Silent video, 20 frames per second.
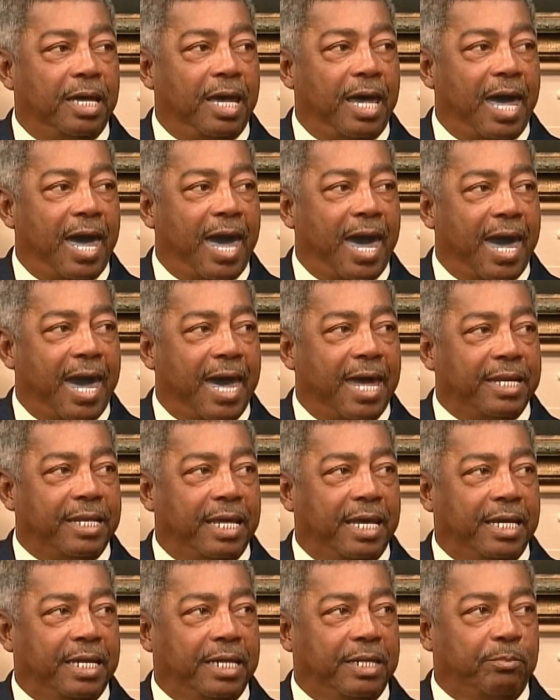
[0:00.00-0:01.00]
had
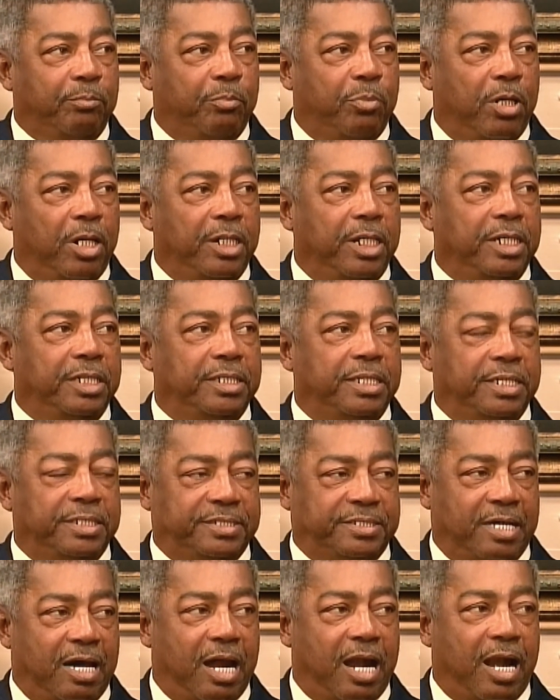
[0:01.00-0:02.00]
a burning
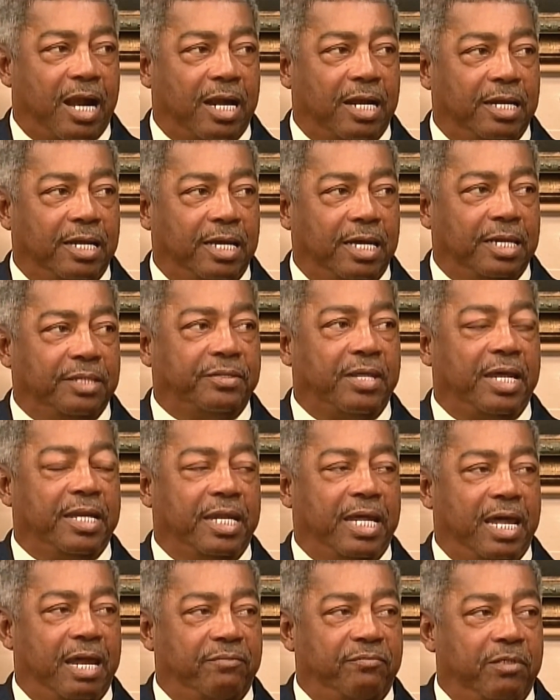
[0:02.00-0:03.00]
desire
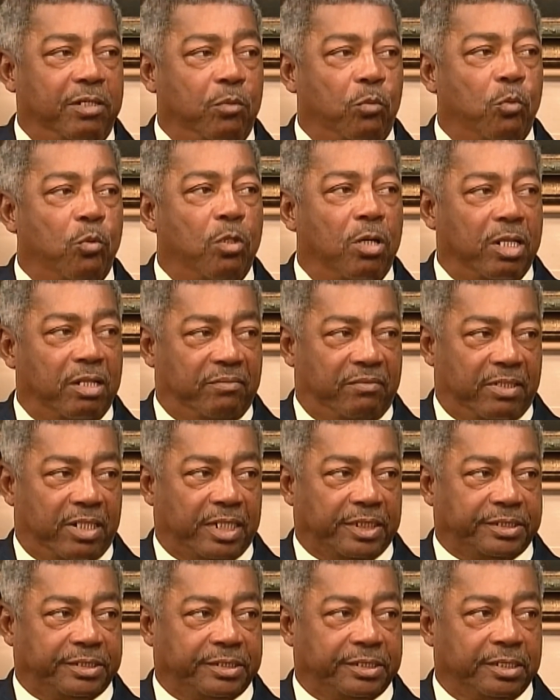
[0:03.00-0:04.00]
that every one of
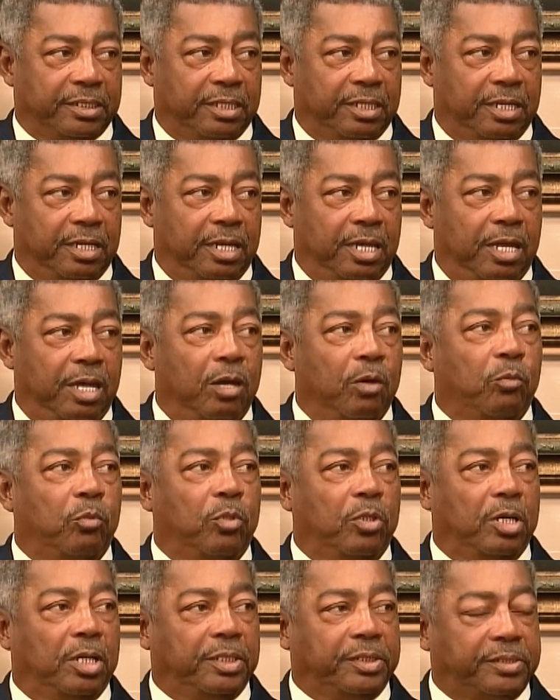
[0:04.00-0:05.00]
us
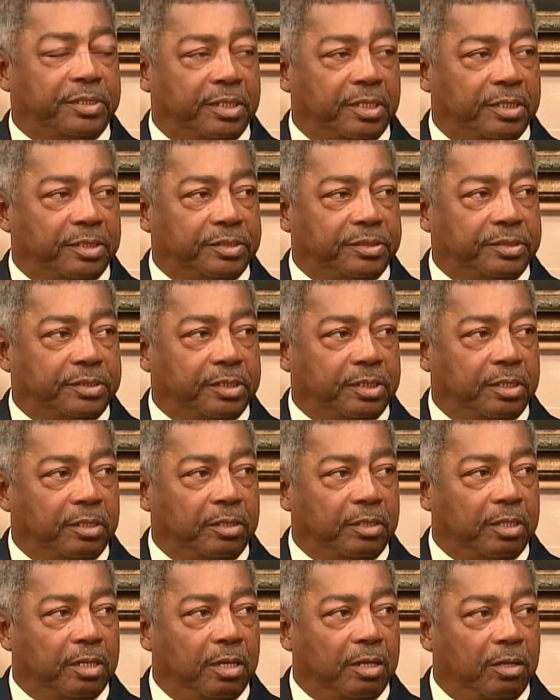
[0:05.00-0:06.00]
would
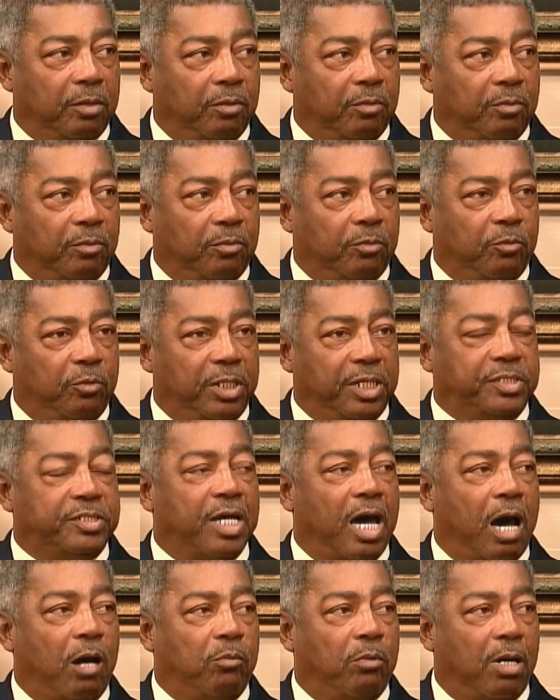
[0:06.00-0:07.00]
reach
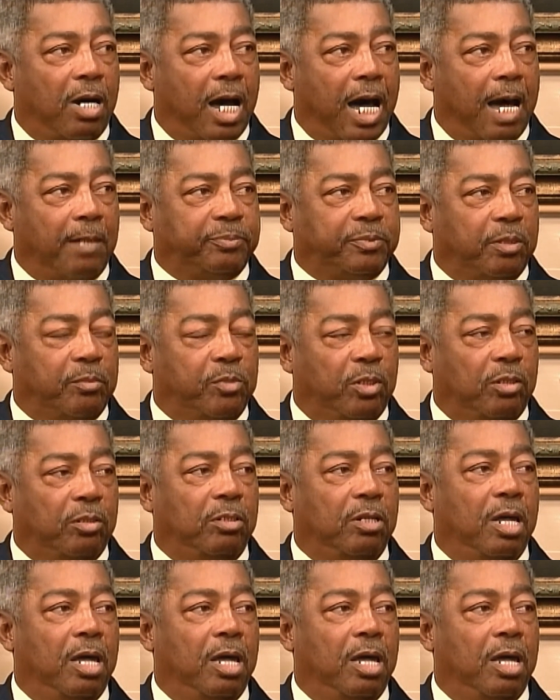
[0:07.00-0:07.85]
our optimal